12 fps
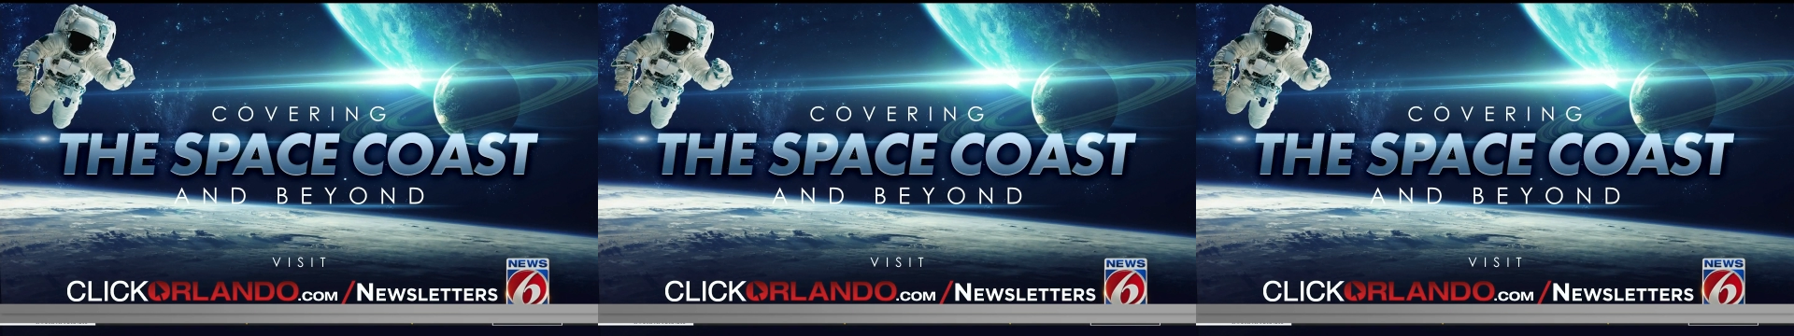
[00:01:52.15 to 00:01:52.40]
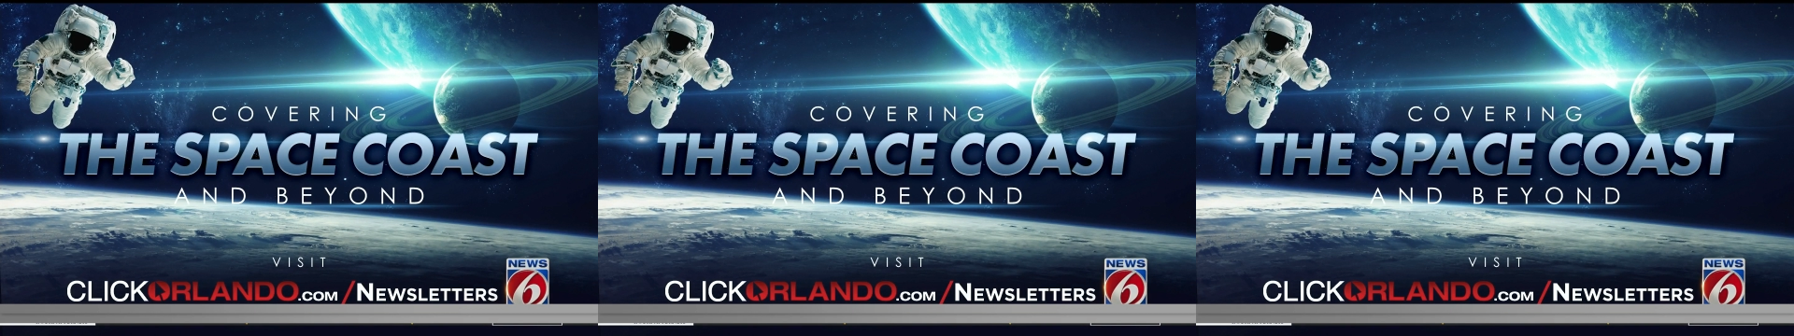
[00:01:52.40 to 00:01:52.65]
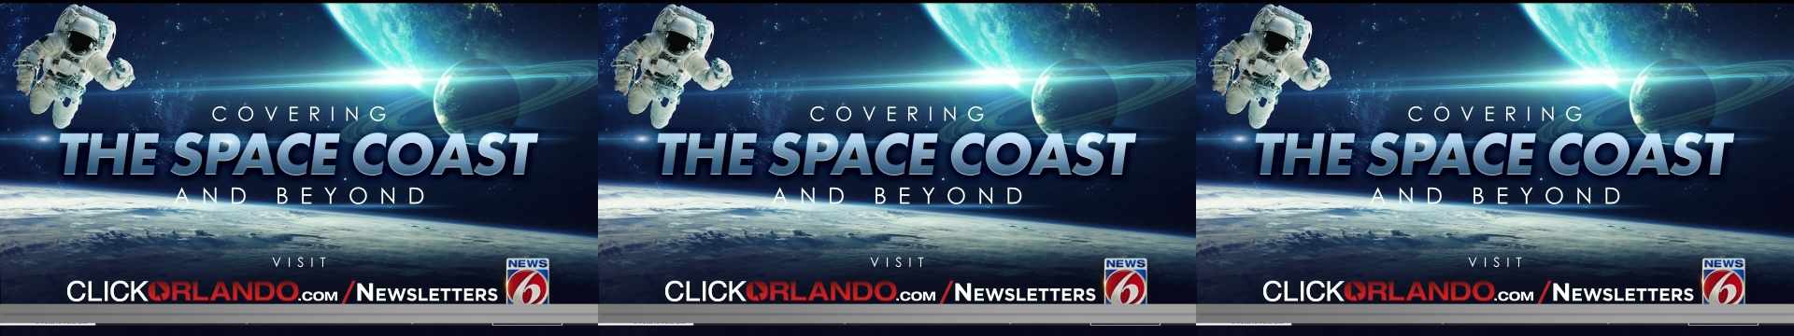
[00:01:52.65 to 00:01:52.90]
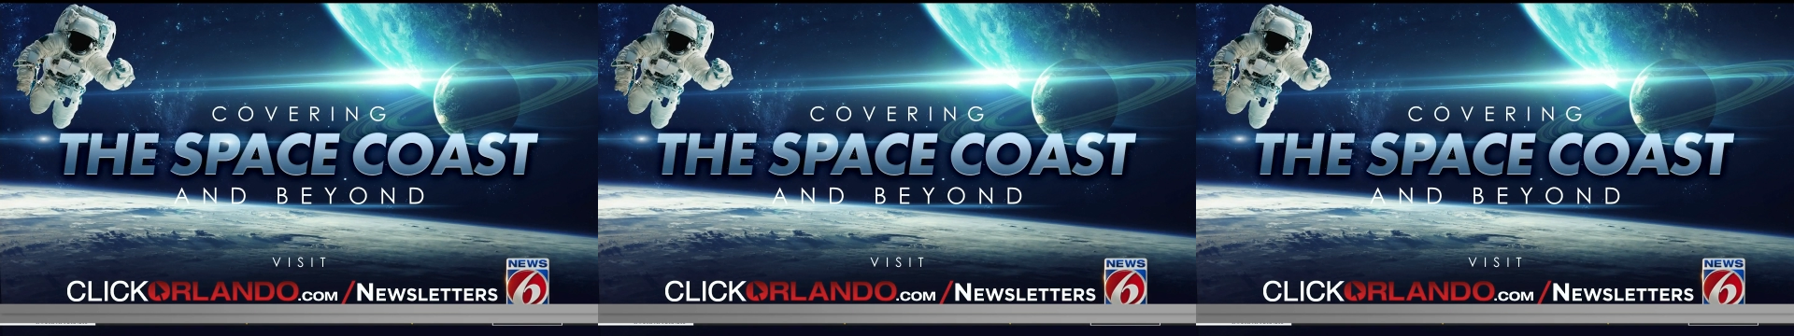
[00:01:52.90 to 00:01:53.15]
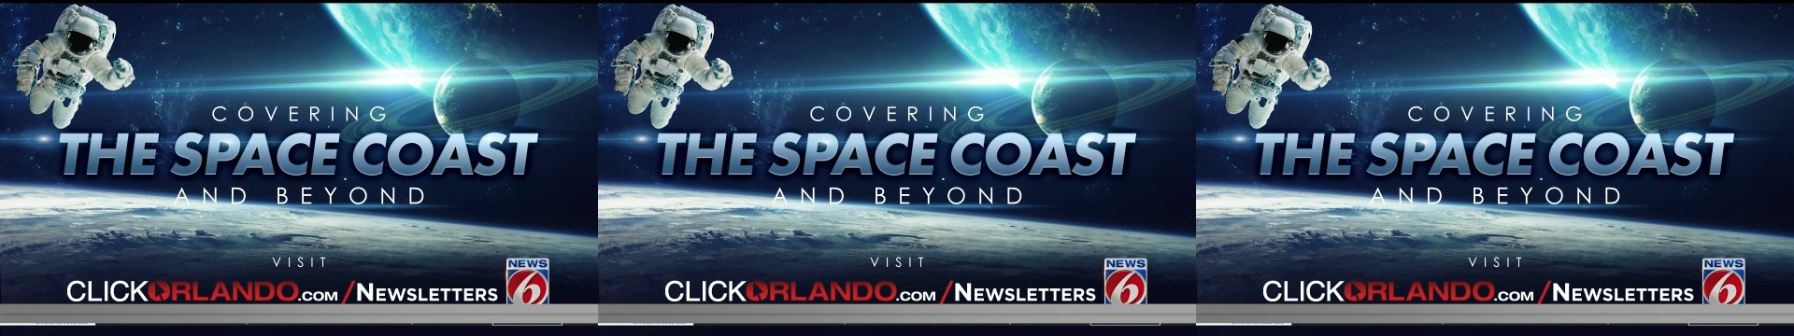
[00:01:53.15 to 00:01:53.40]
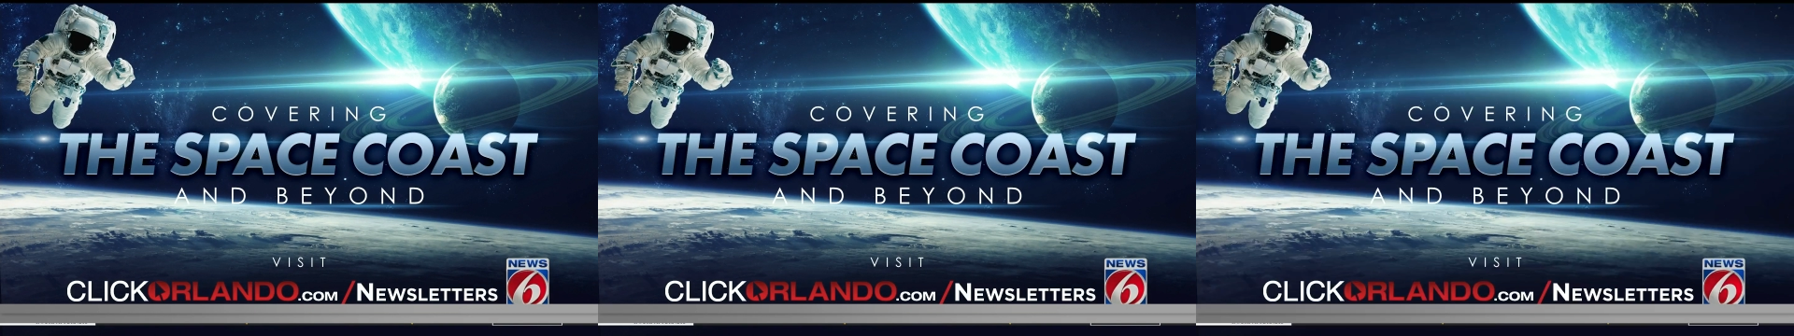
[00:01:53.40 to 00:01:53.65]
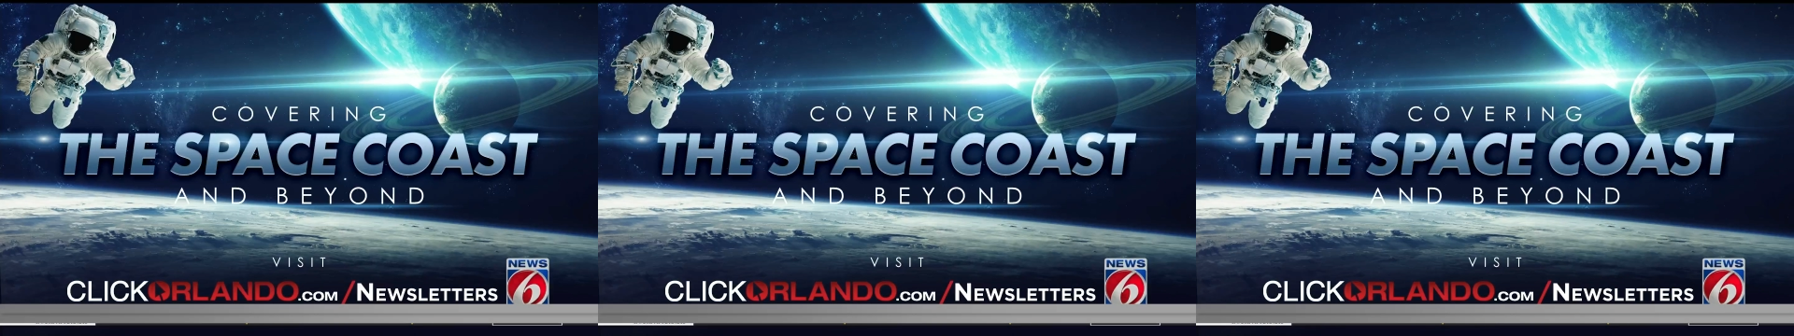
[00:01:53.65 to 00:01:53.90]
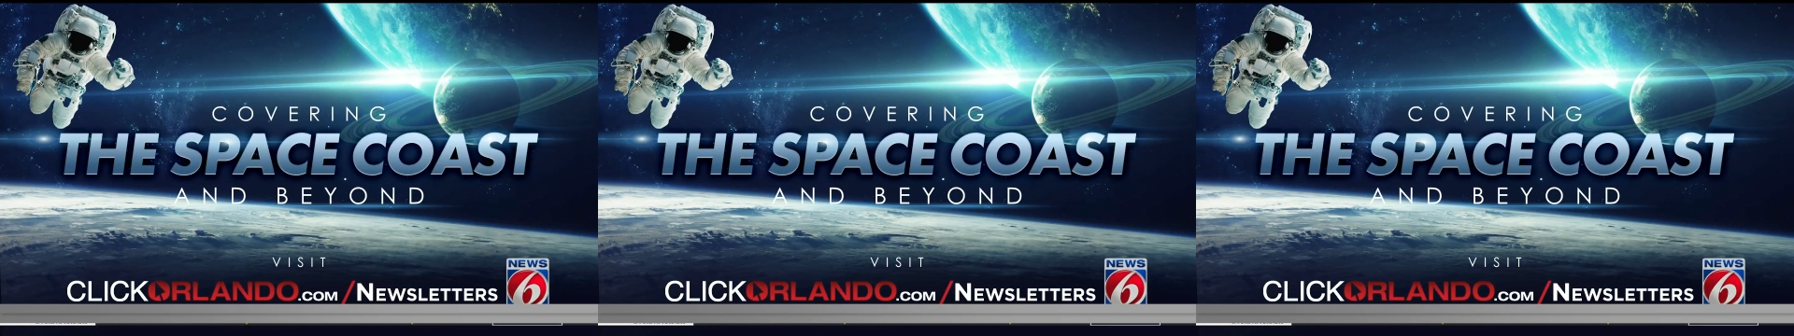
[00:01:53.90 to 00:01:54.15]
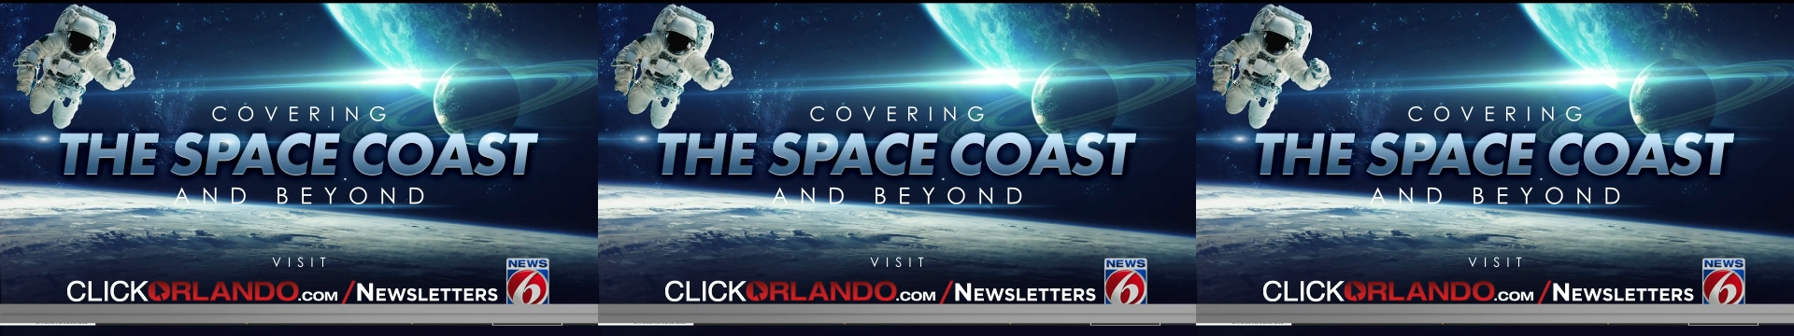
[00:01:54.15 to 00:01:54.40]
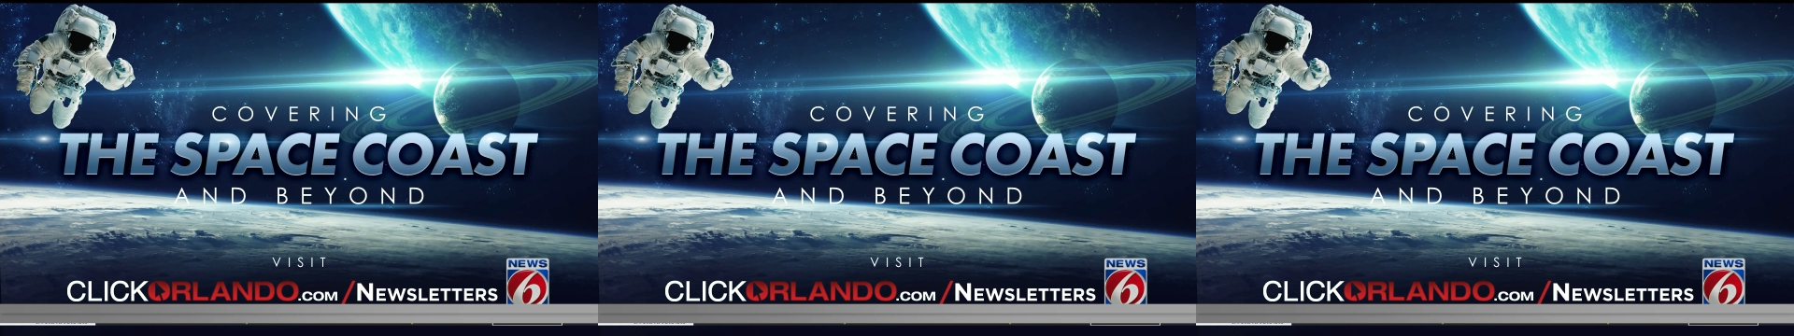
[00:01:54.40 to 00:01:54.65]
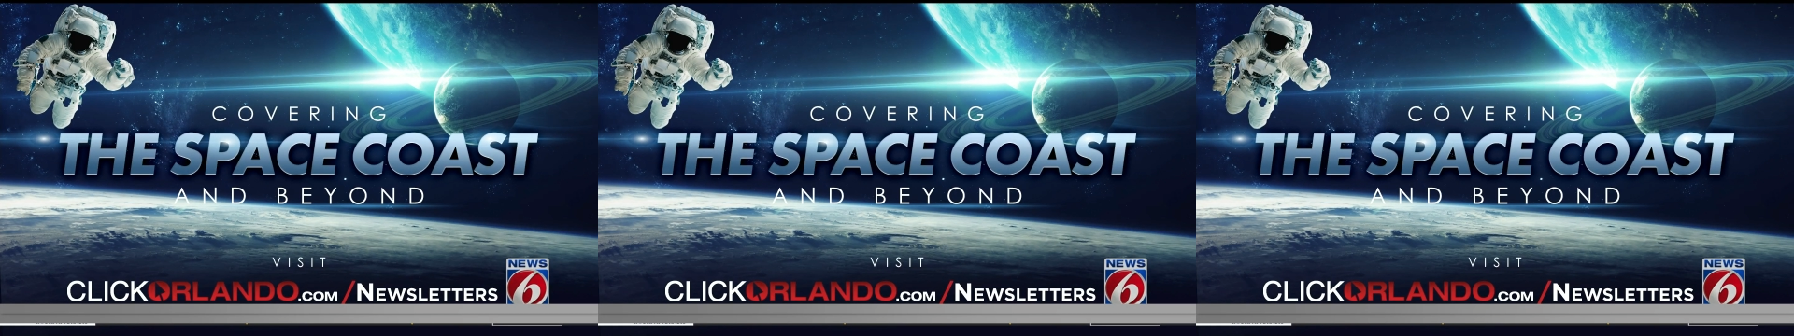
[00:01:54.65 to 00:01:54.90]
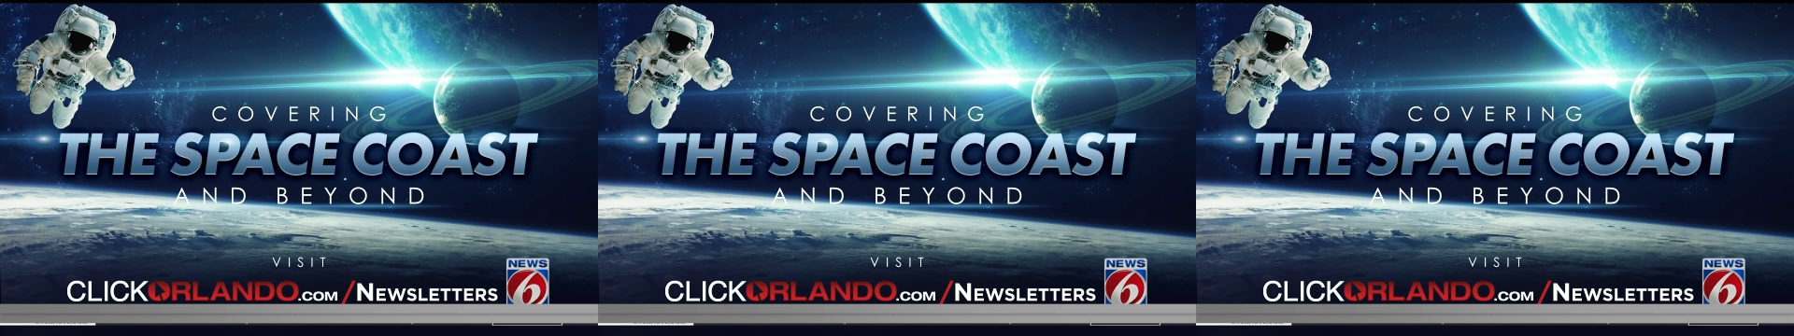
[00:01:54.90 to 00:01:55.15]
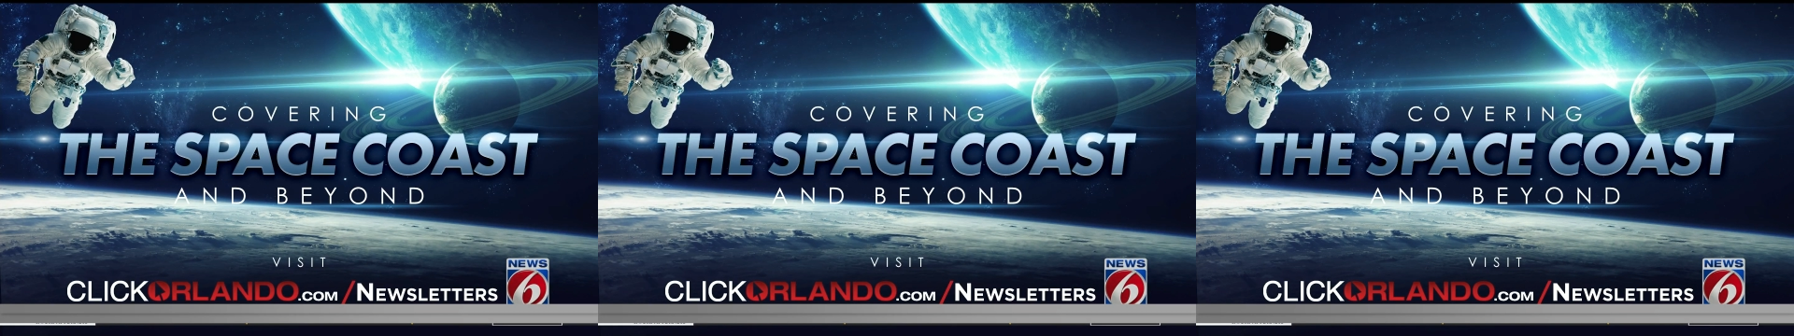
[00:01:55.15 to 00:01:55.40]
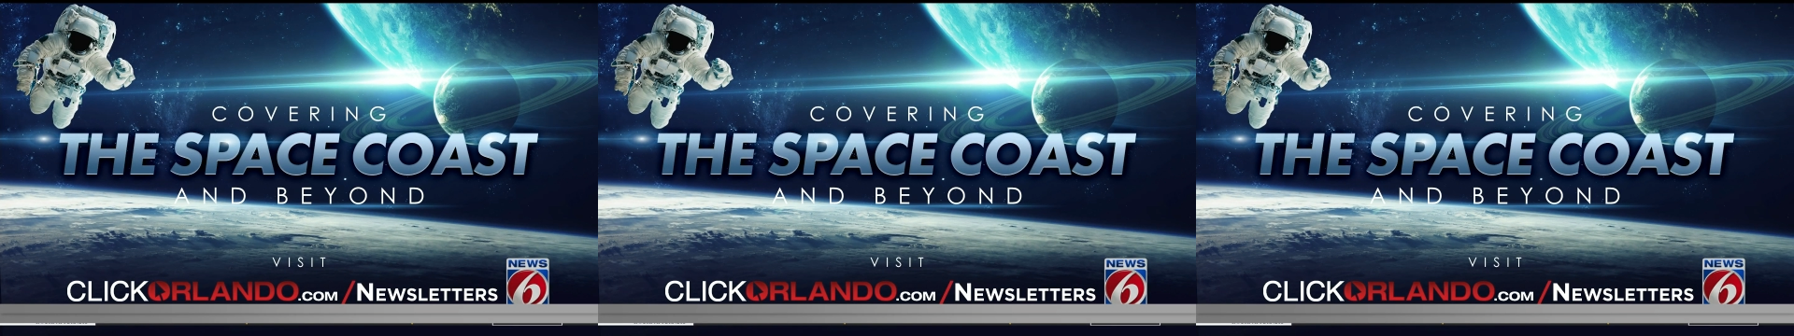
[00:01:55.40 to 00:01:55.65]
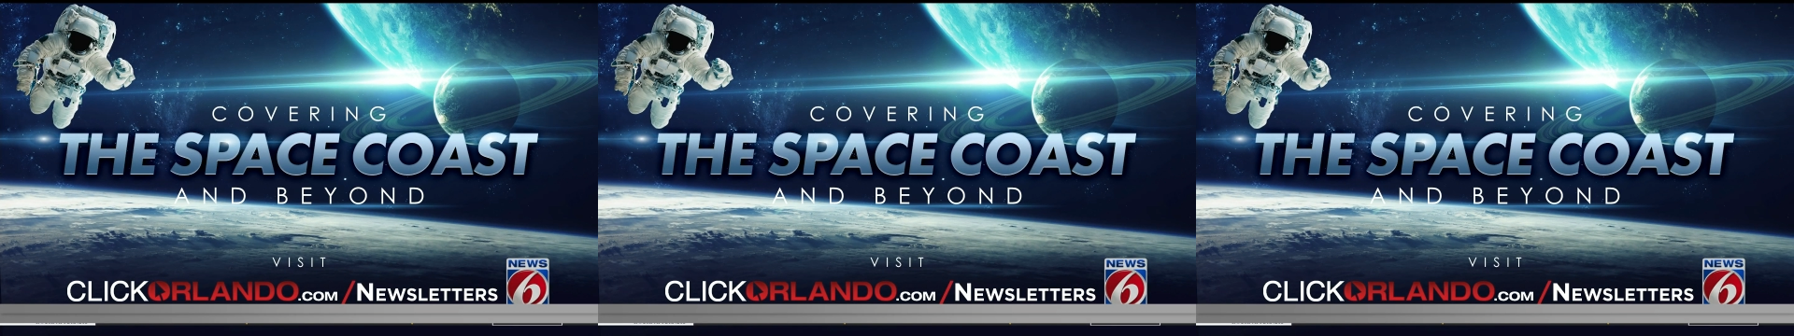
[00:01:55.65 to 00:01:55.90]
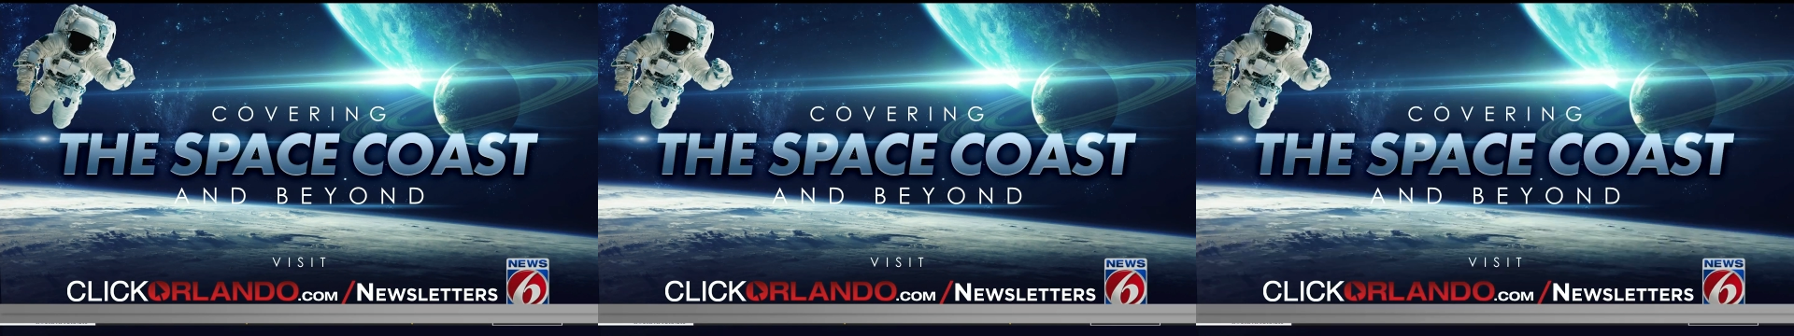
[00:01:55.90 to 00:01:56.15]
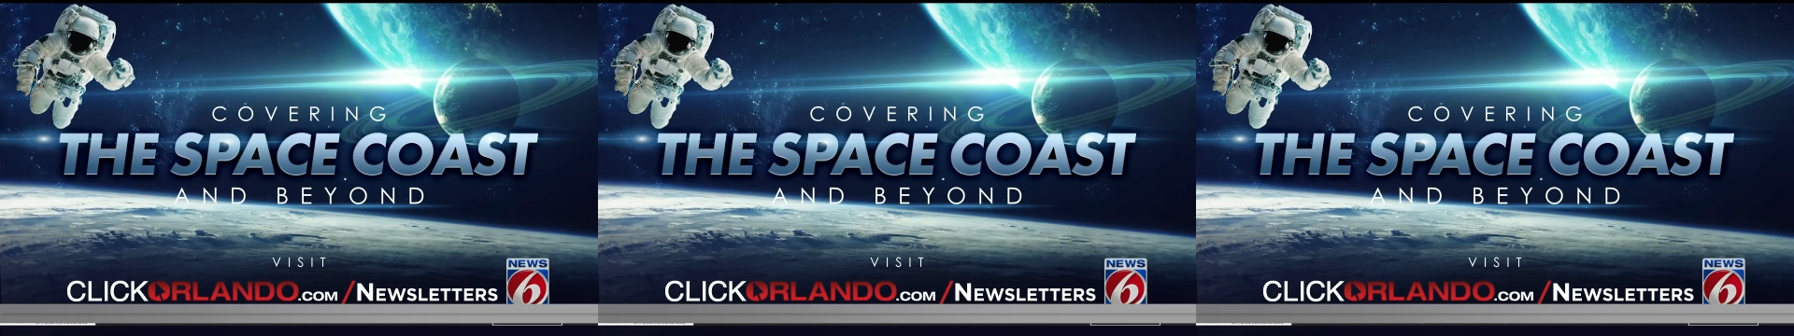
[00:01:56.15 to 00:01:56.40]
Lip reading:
Nobody's mouth can be seen.